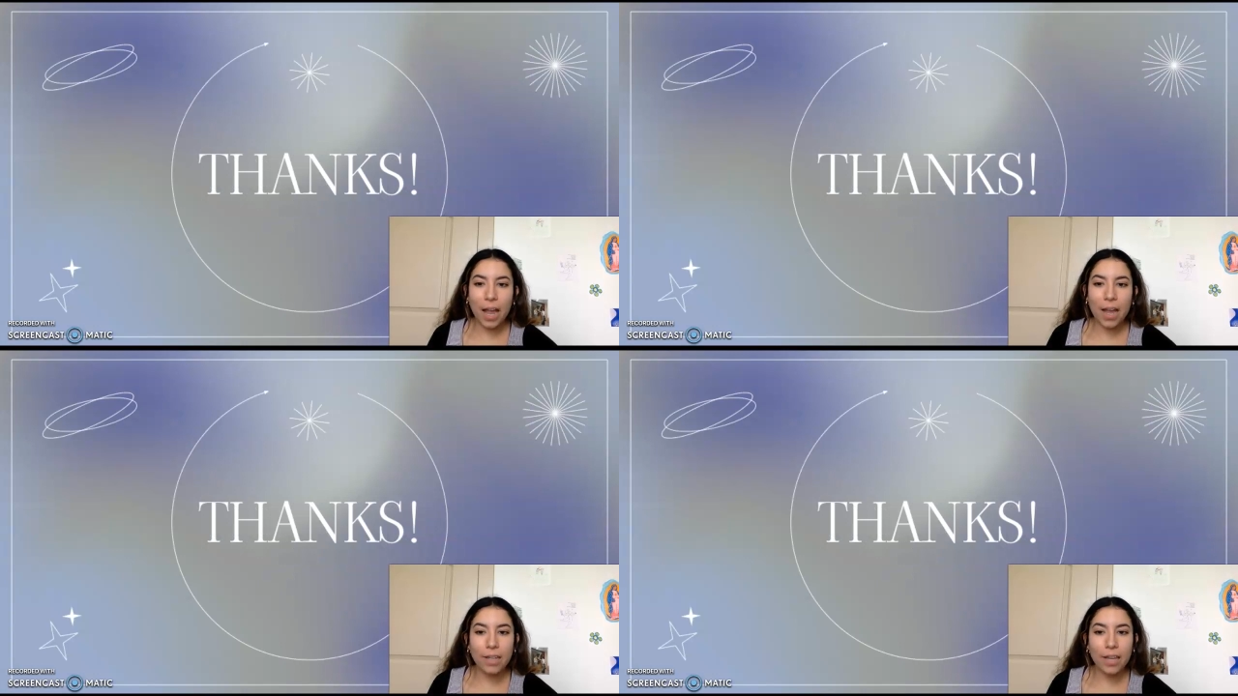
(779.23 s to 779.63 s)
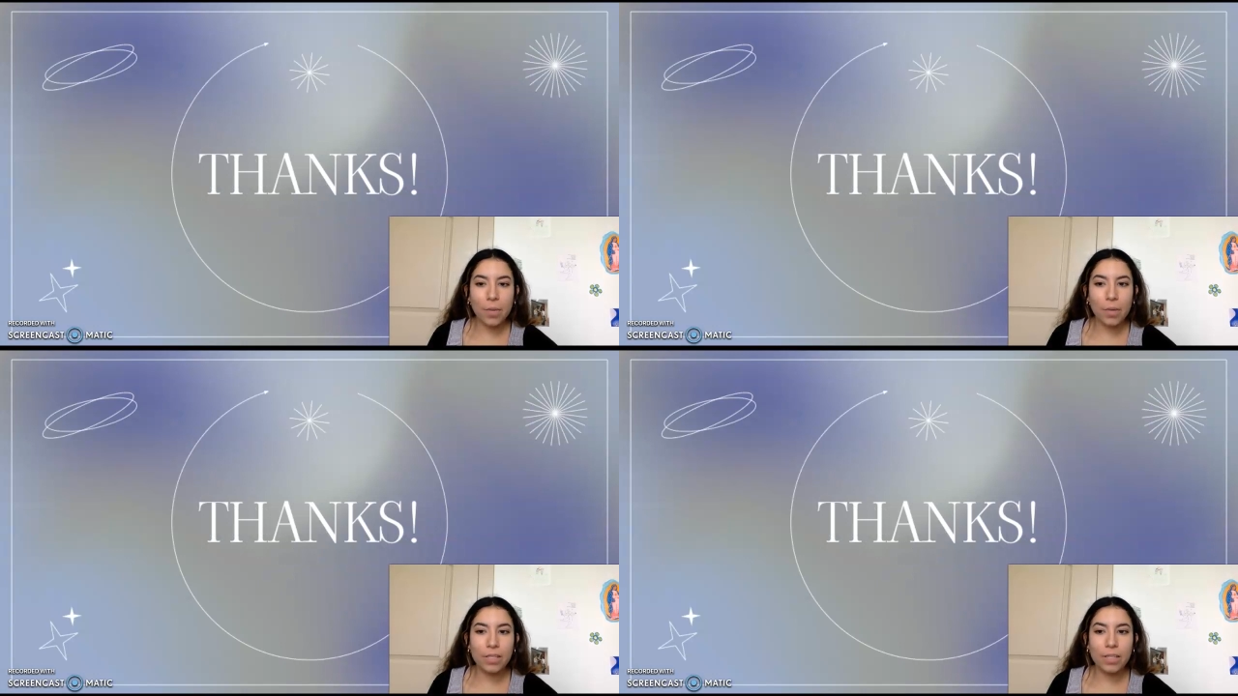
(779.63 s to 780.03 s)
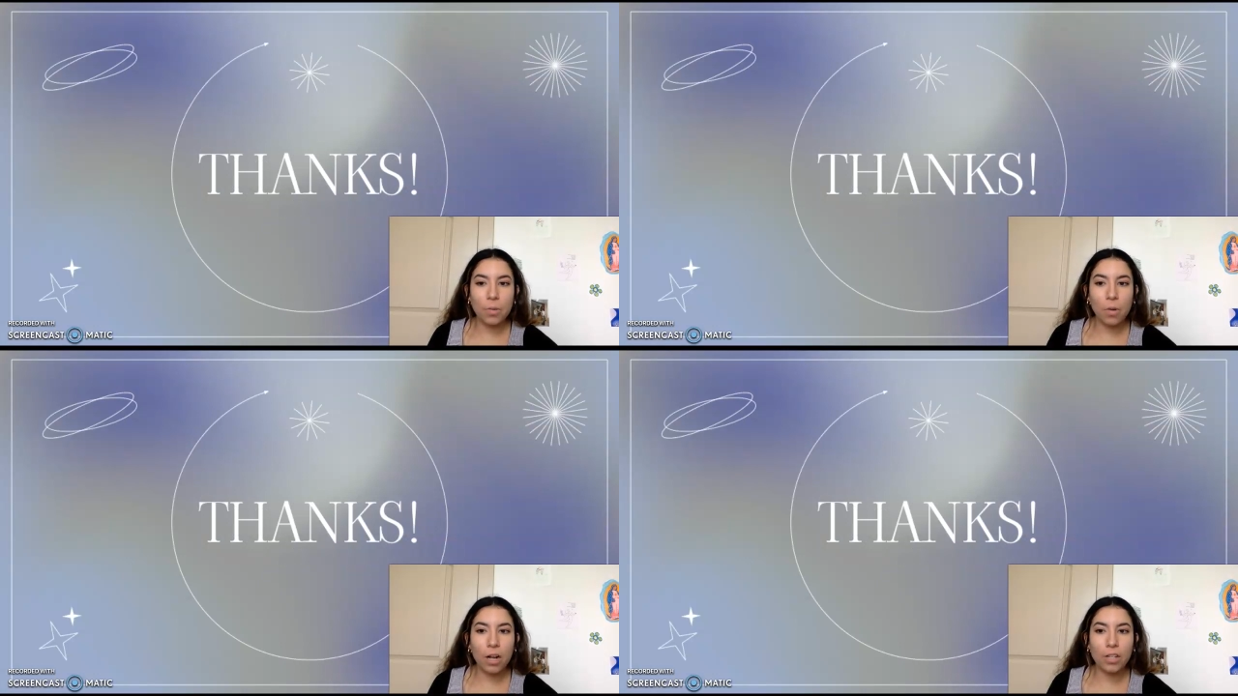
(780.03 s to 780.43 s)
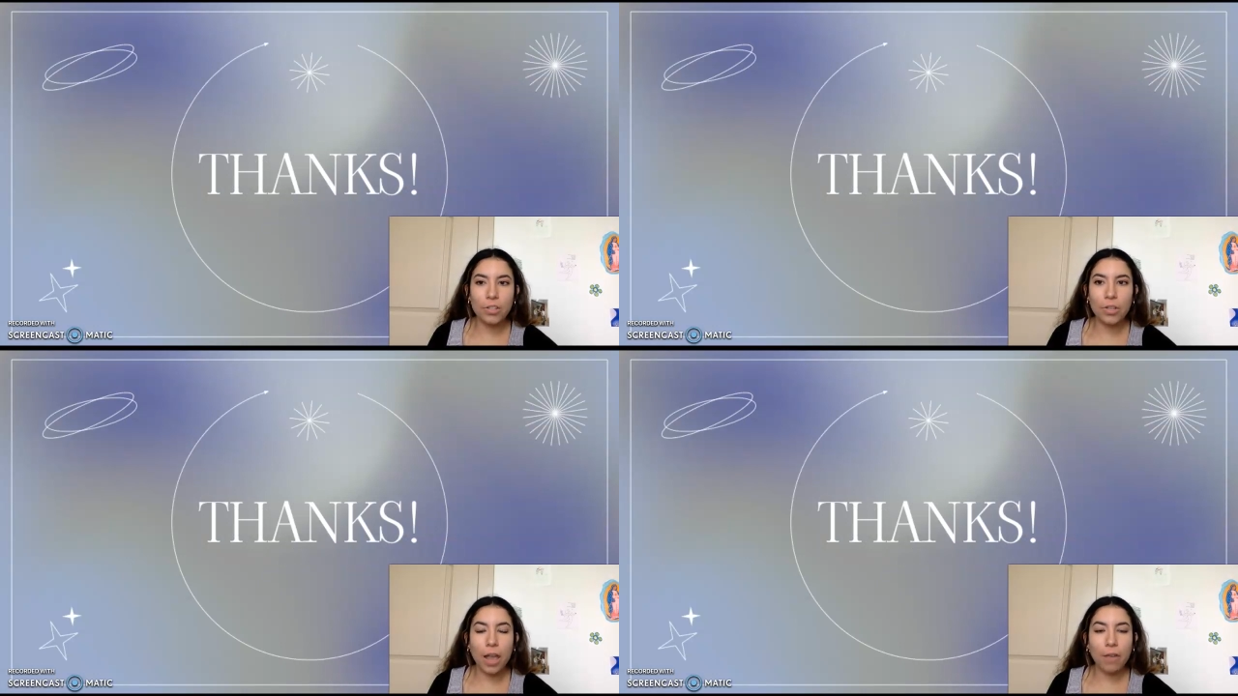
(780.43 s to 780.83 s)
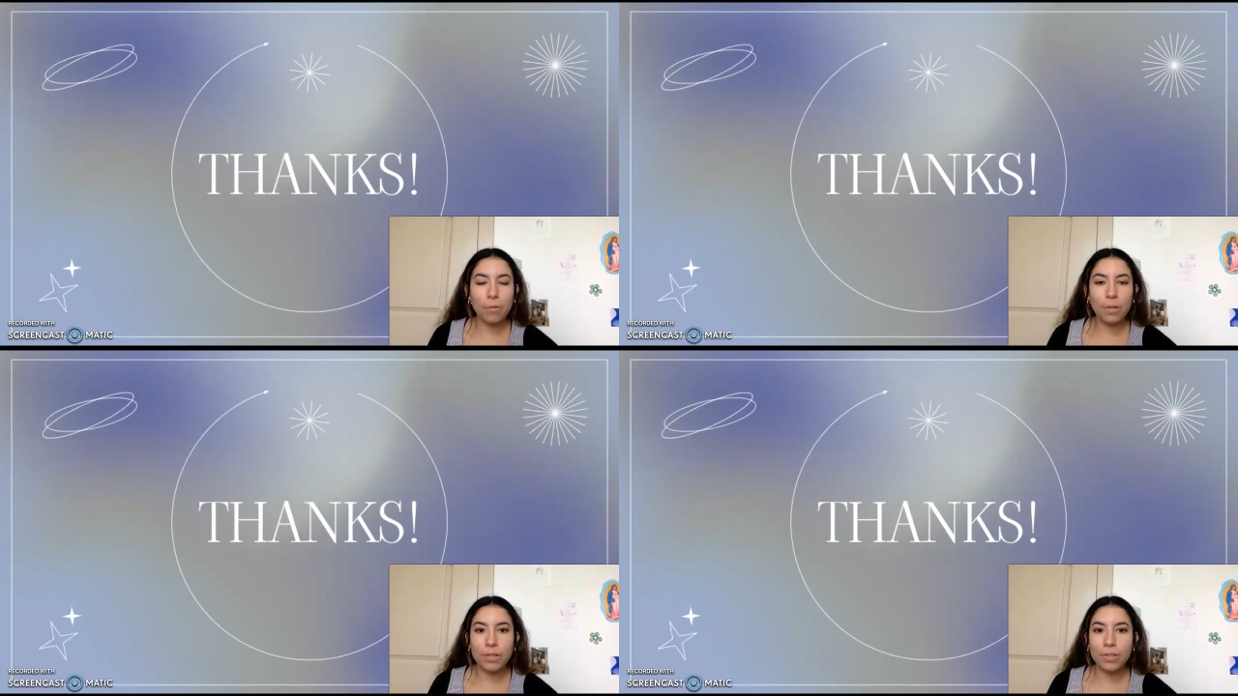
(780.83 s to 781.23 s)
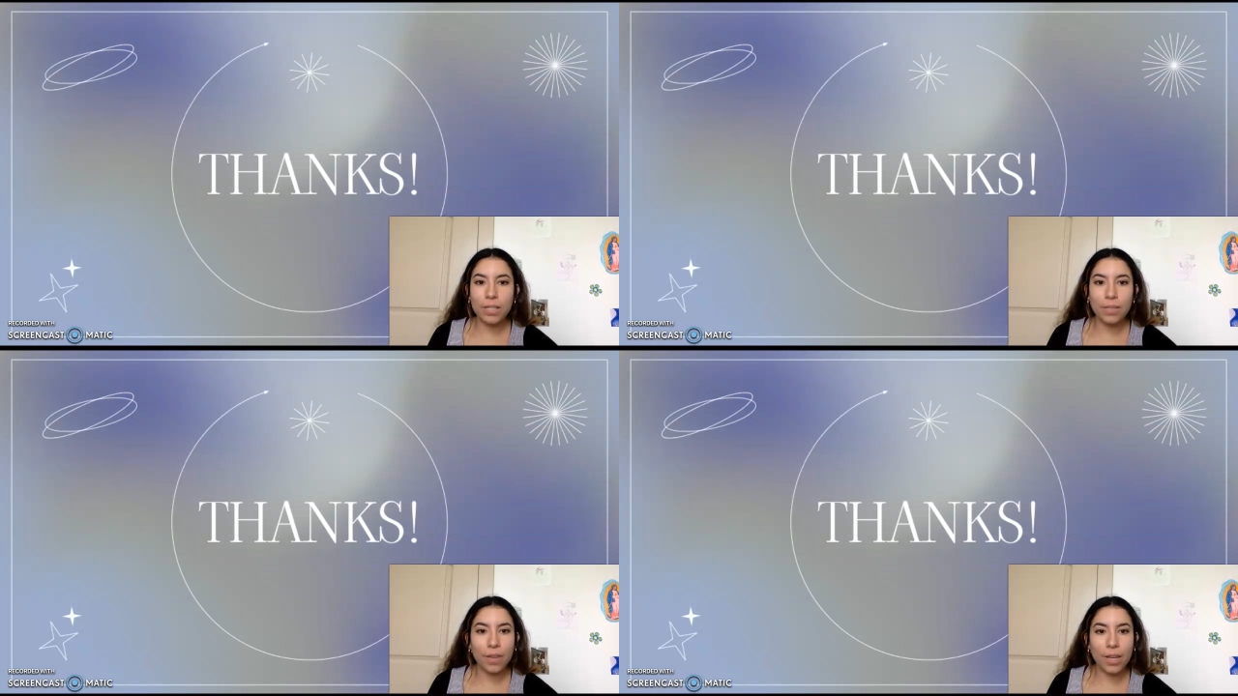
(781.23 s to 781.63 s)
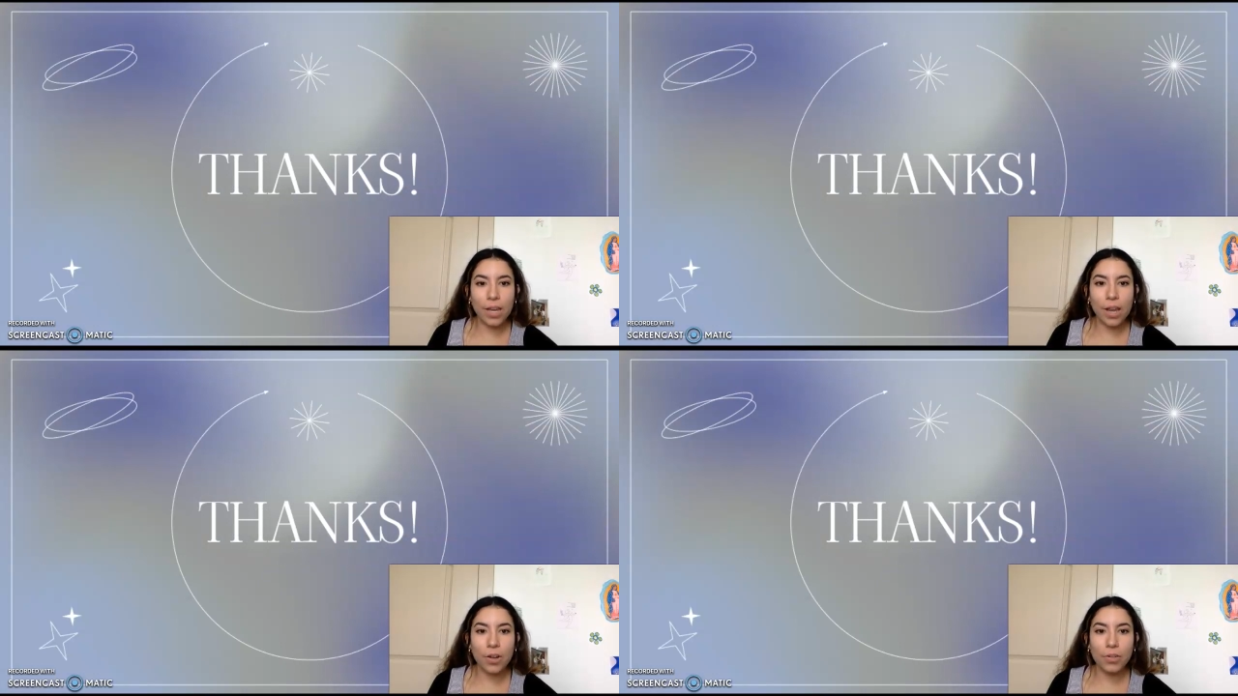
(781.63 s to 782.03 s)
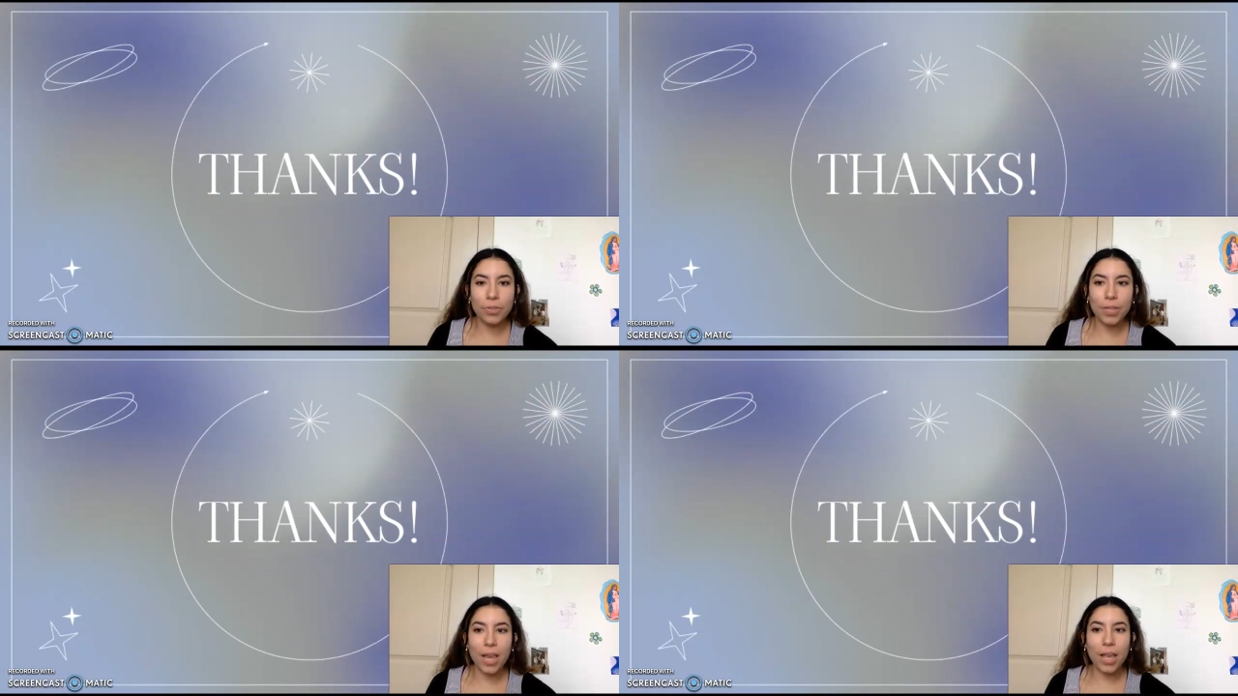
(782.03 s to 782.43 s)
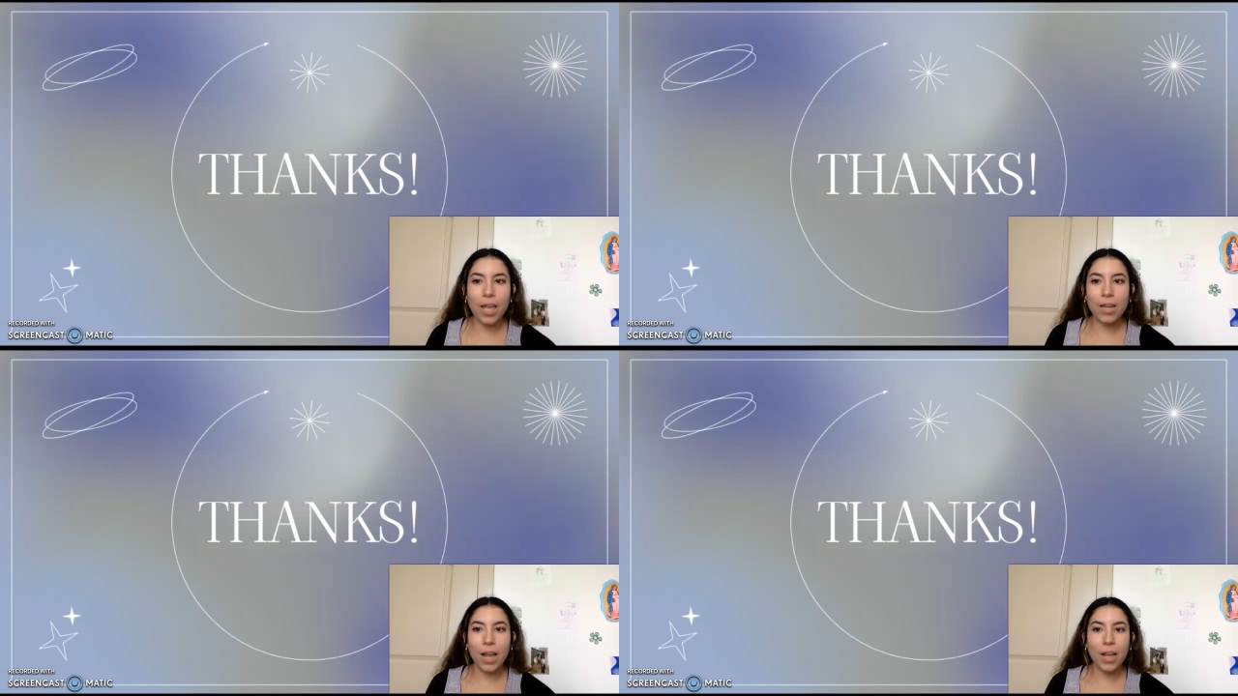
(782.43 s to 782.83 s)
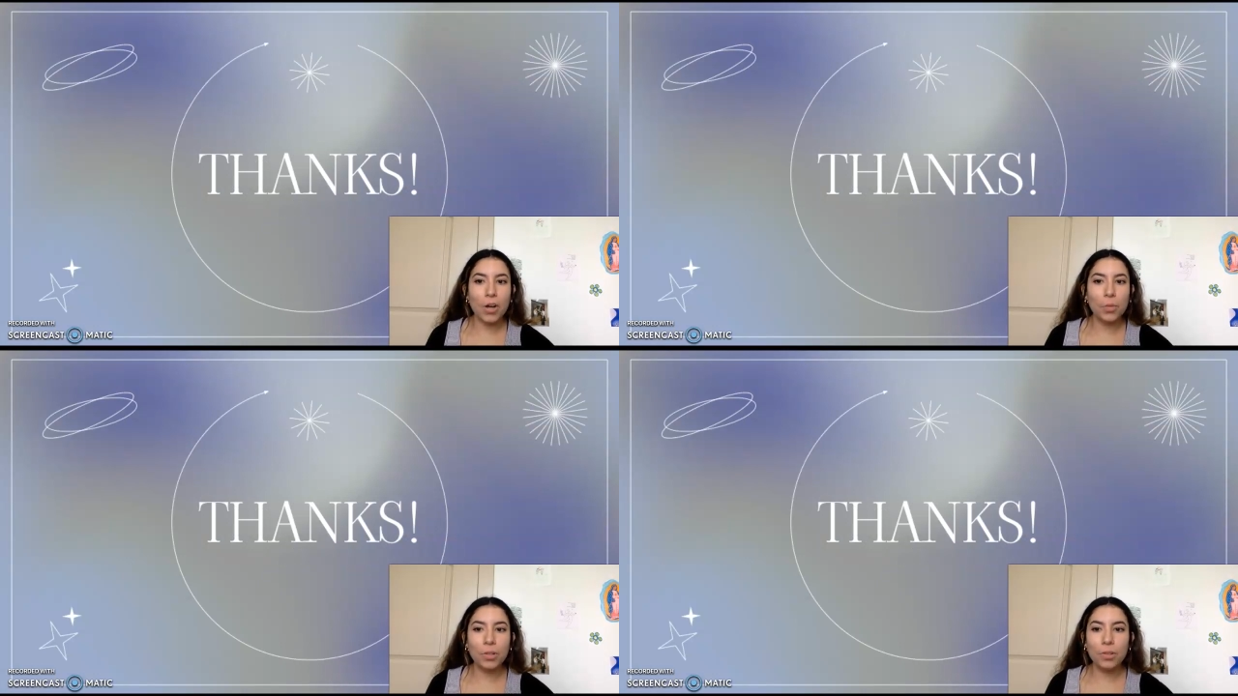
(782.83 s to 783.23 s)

I can't wait to watch everyone else's videos, and I hope you